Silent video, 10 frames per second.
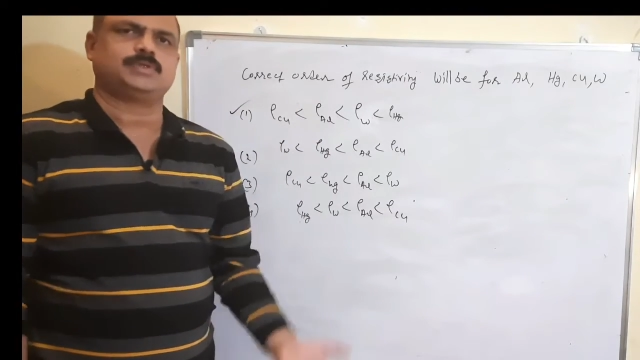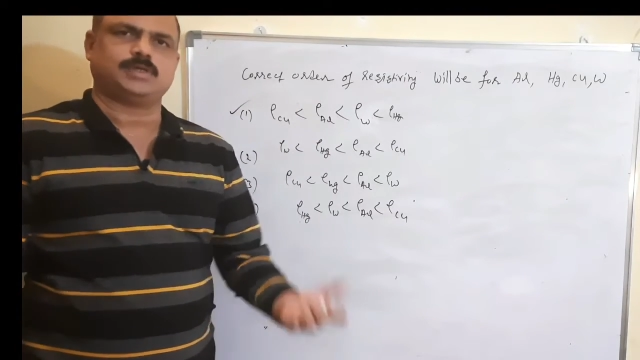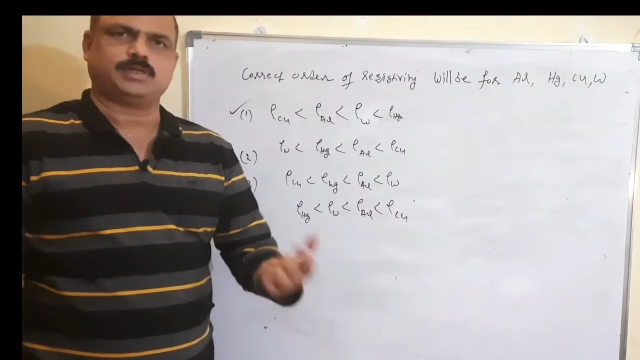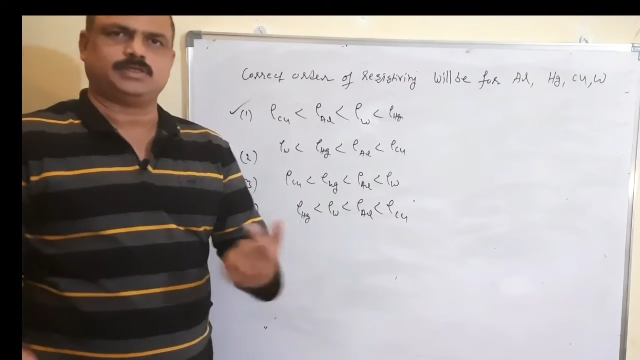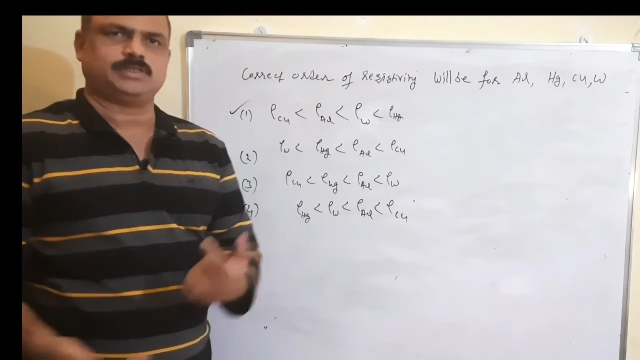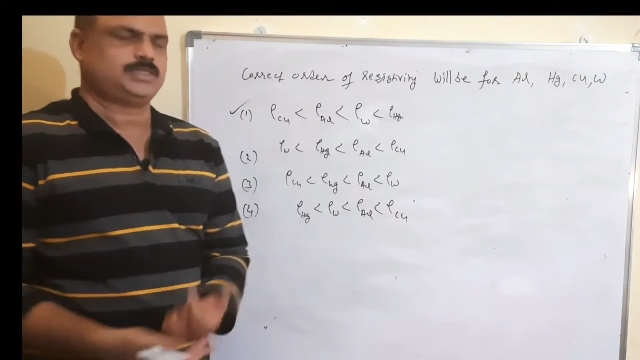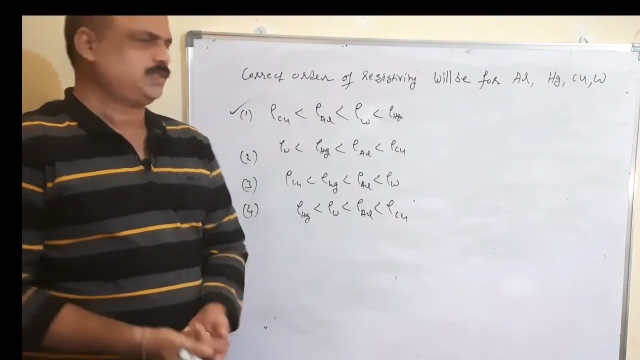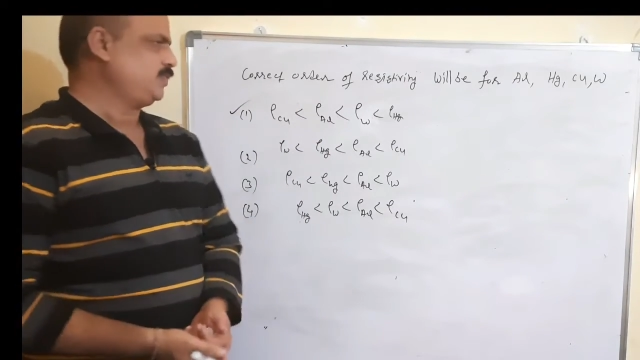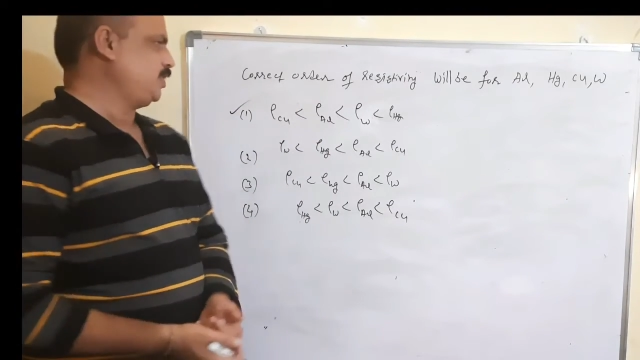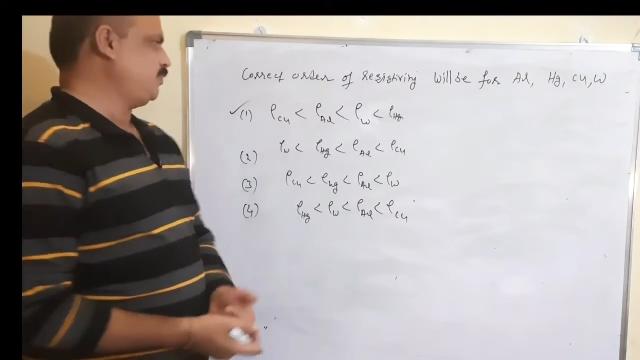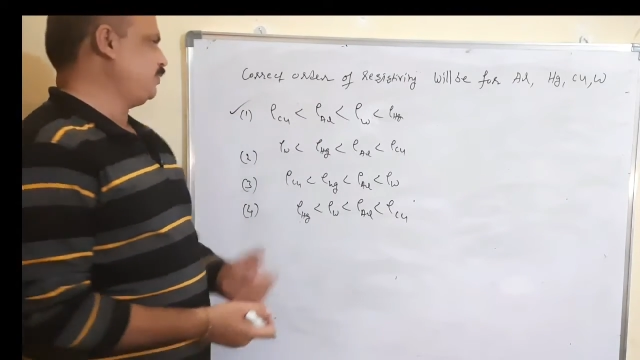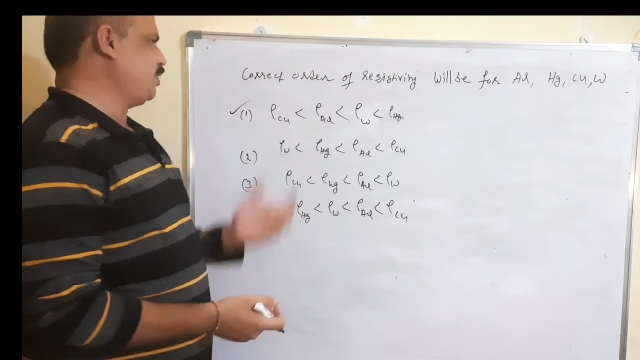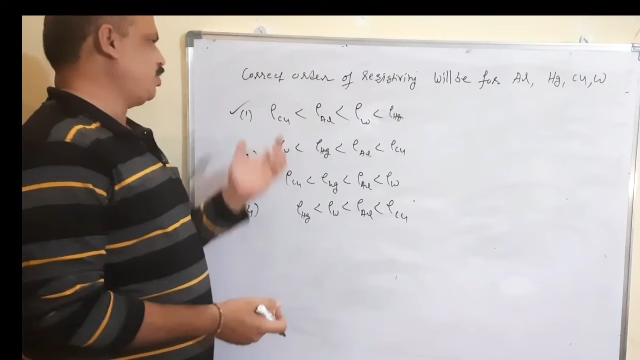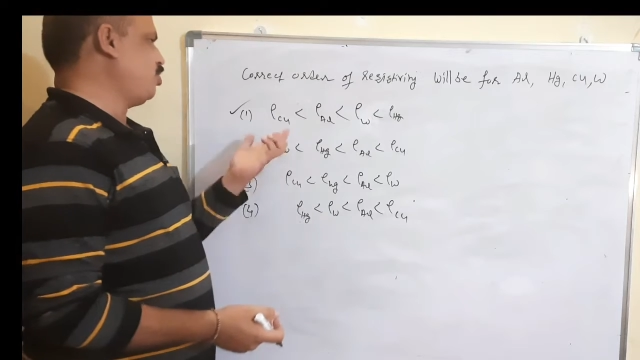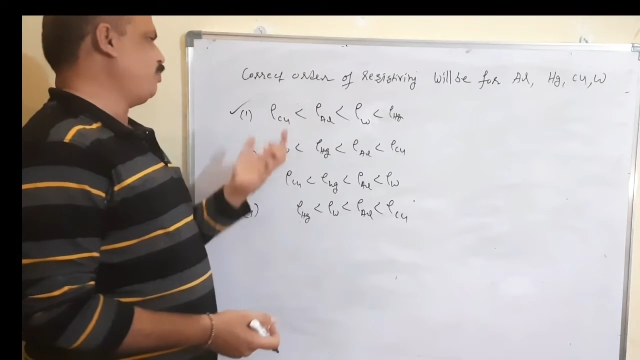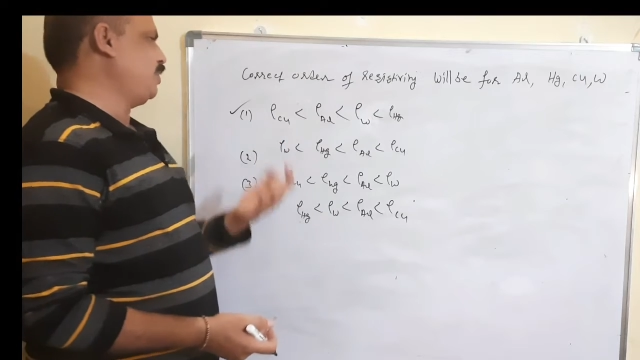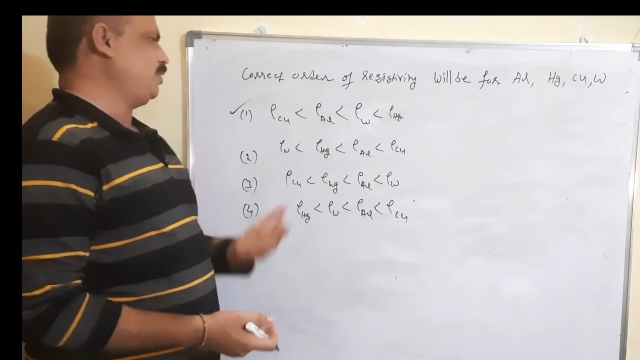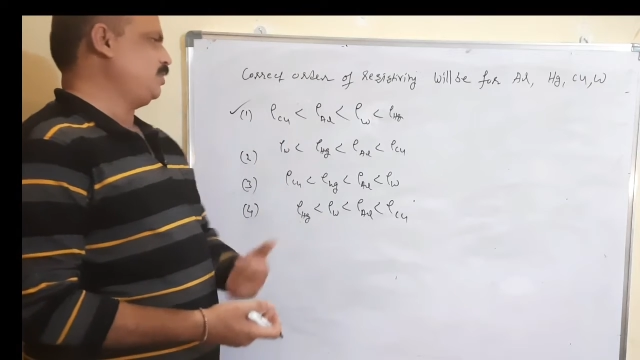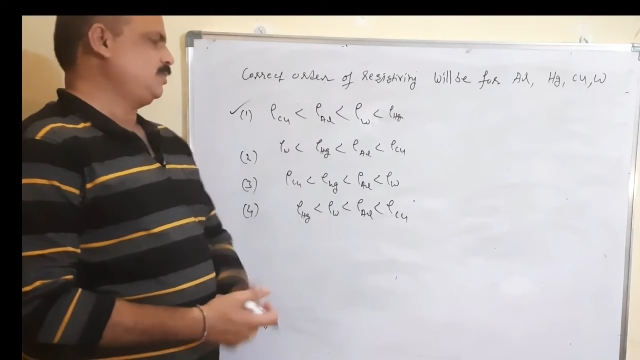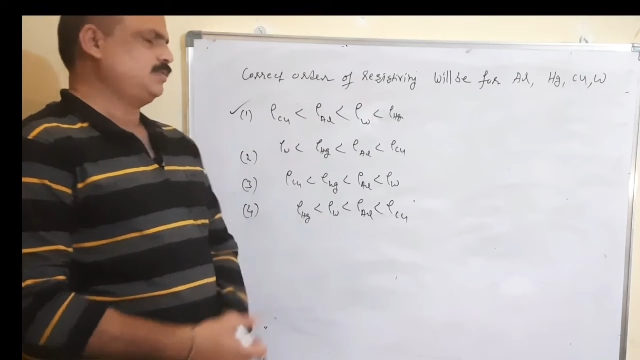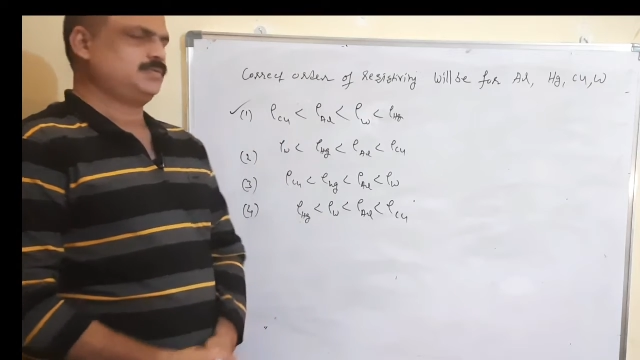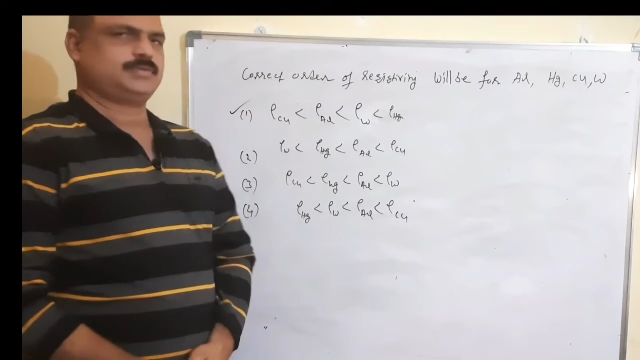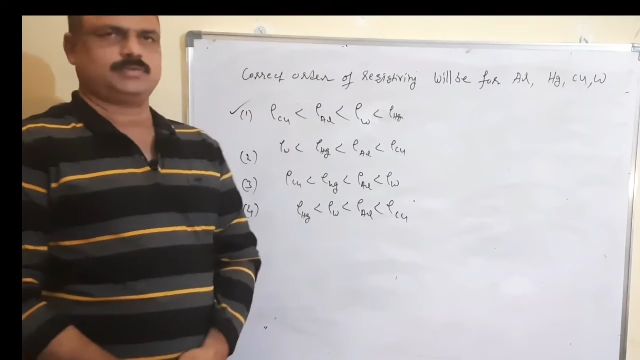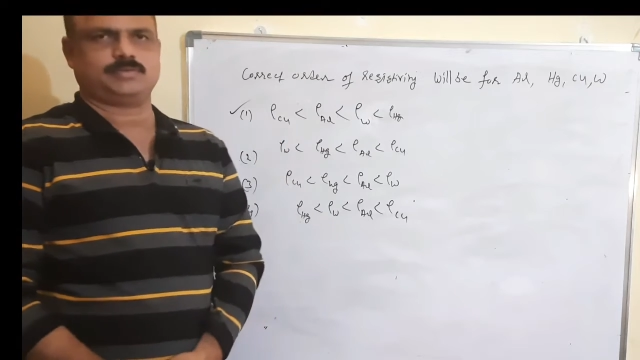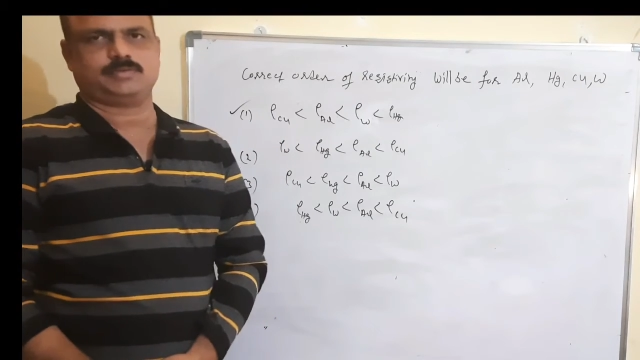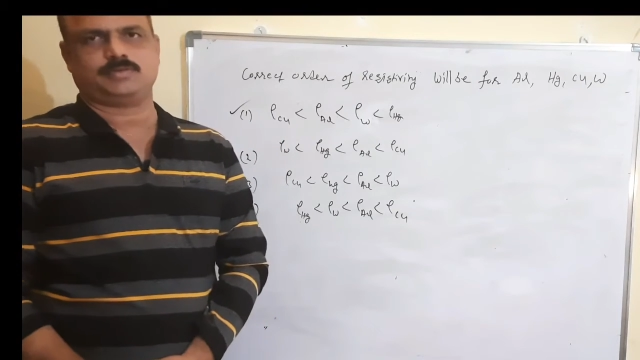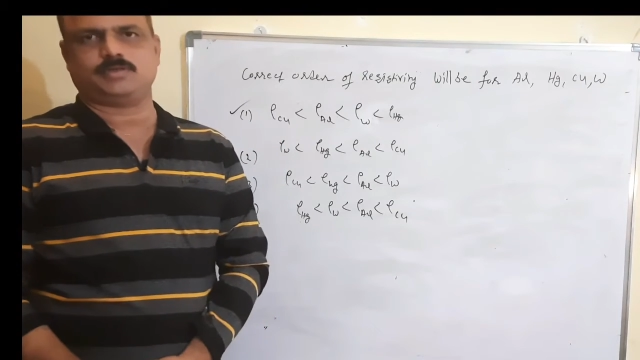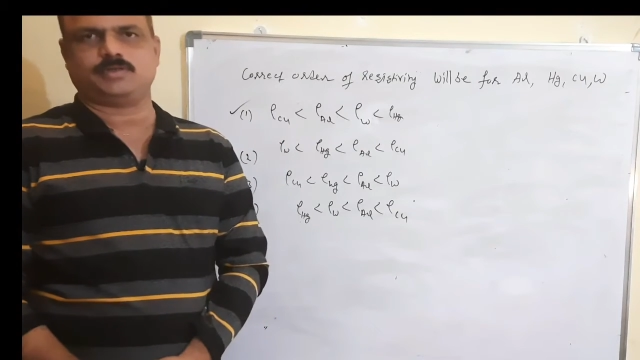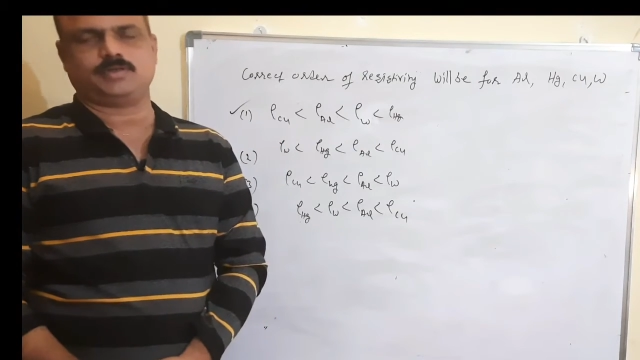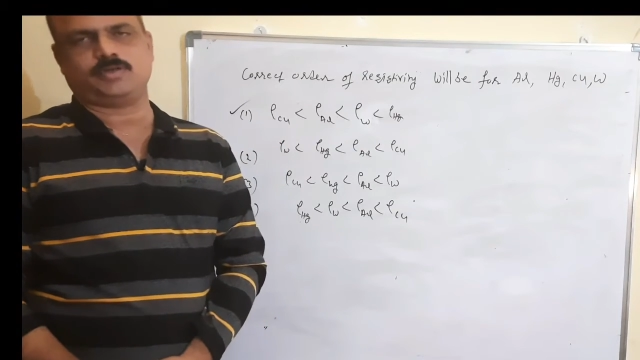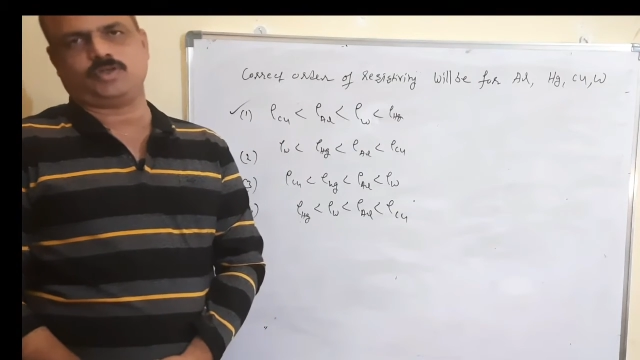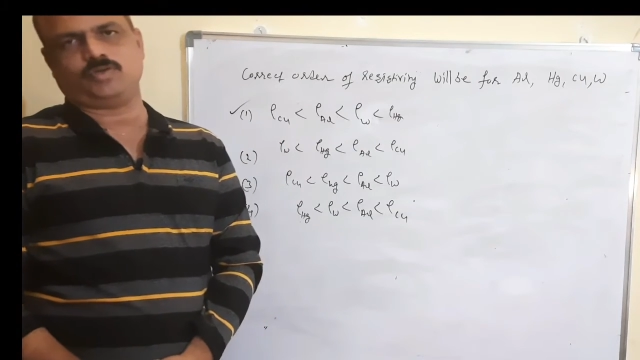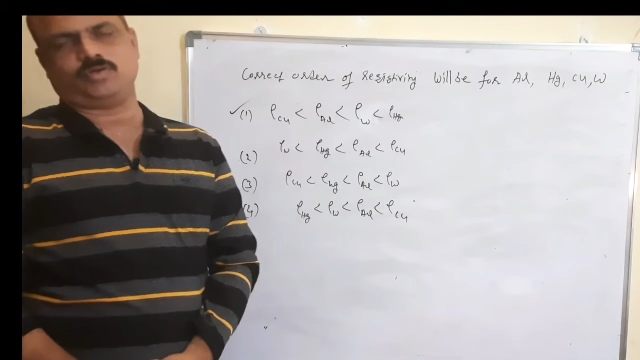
Resistivity of the copper. You